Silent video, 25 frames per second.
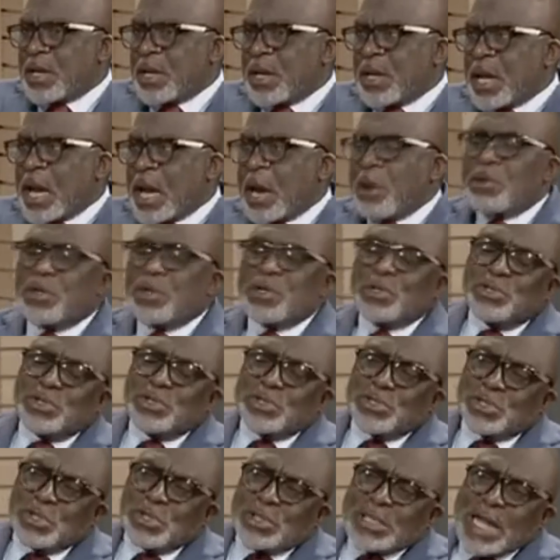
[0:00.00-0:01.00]
I want to
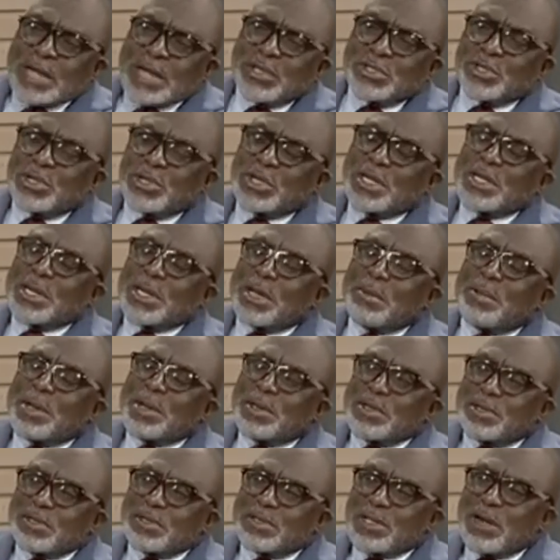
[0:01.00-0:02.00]
start talking
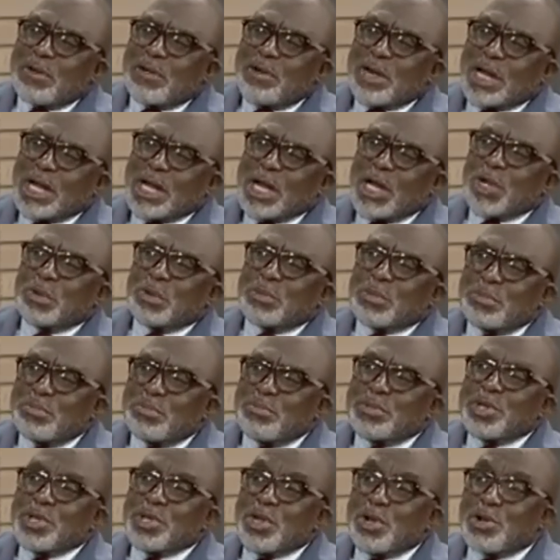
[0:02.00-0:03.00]
about this, our economy
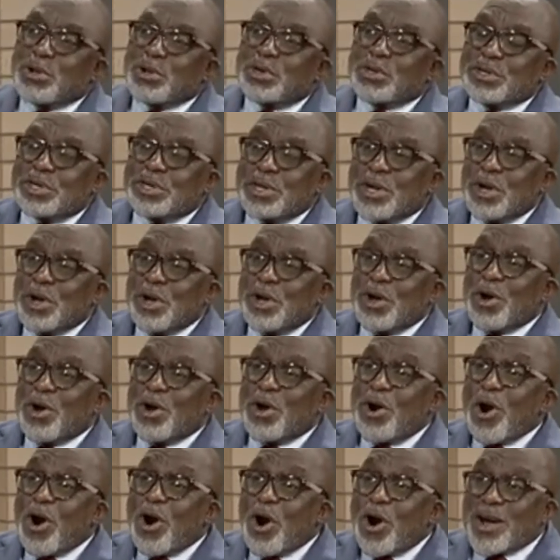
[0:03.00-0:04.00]
beyond
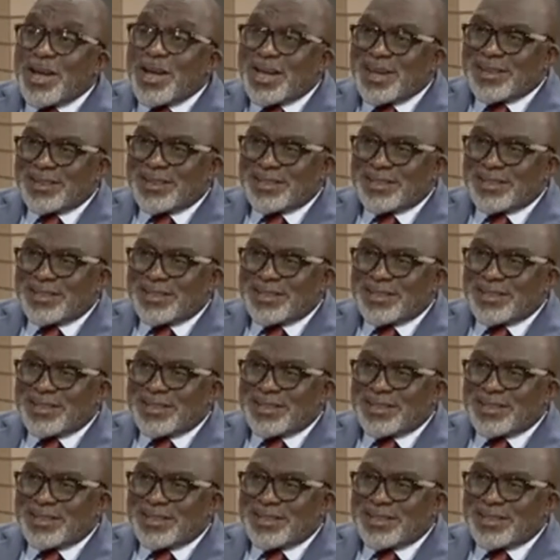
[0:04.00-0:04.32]
oil,